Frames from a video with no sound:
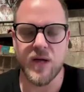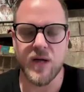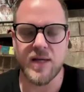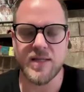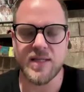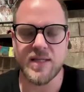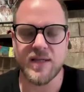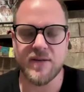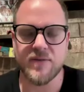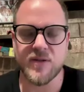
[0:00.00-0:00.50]

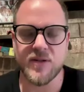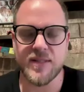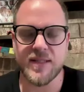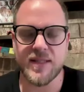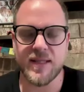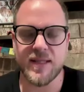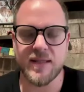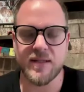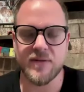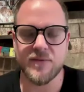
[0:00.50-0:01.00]
achieve the
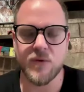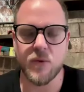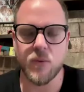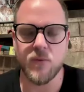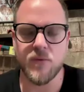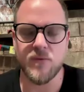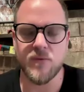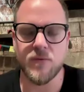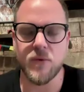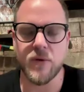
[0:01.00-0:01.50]
state of a
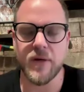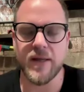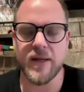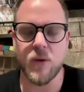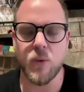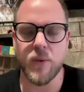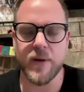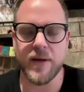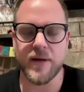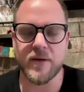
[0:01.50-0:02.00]
fully
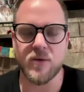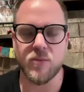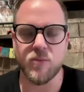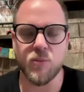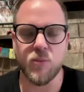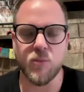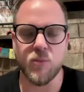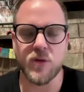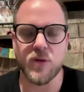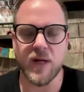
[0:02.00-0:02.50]

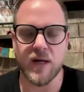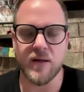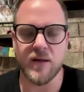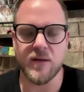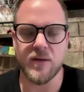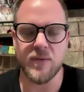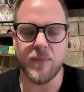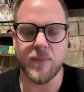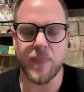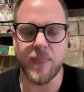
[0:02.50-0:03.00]
awakened Buddha
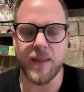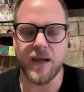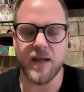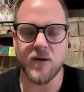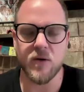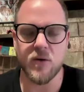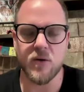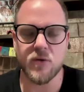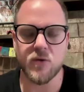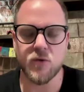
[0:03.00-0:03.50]

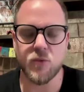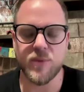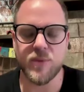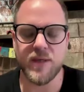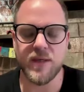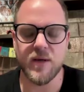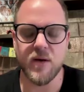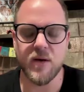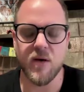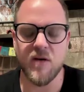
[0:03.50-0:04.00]
in order to
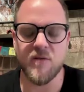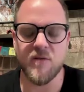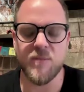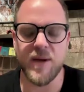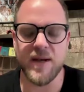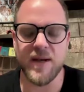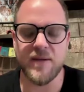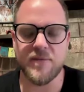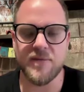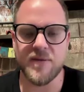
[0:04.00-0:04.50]
be of
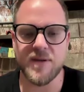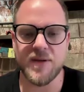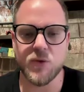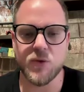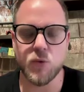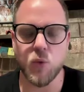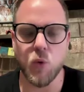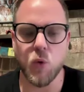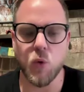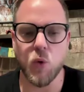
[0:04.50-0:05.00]
benefit
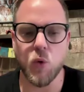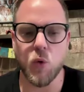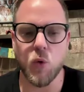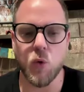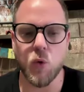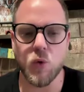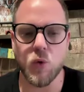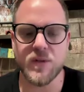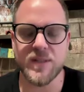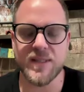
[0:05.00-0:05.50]
to
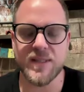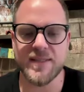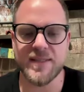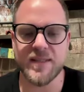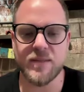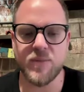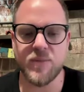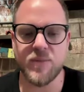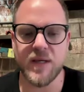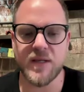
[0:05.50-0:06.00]
all
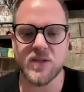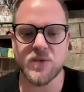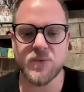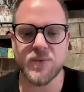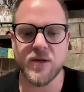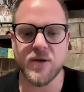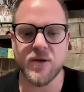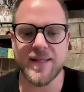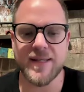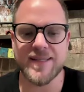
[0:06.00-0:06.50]
sentient beings
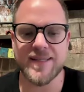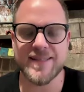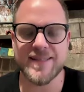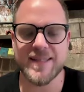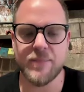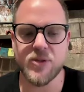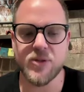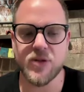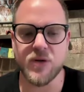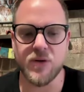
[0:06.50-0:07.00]
without
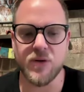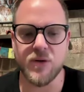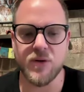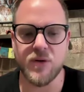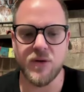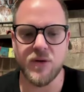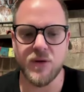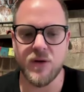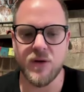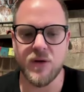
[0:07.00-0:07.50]

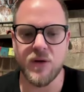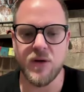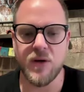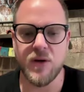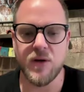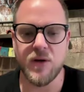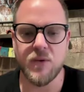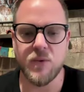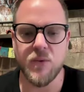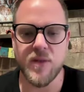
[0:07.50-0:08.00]
exception,
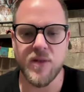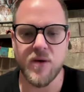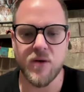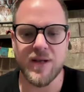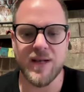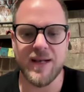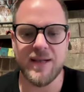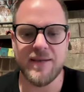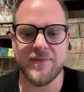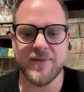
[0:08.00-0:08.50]

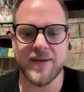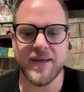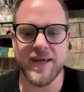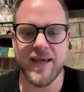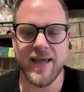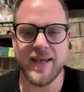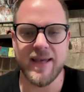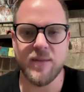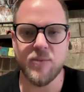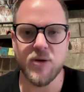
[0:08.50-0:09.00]
without
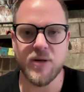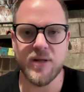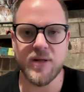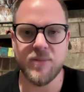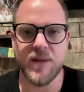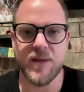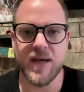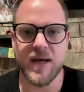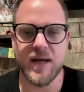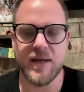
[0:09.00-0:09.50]
leaving anybody
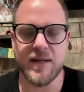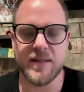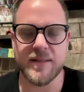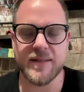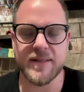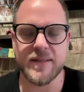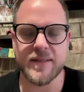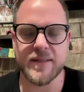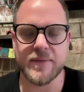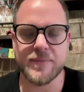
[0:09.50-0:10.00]

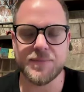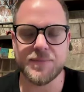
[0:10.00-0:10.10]
behind.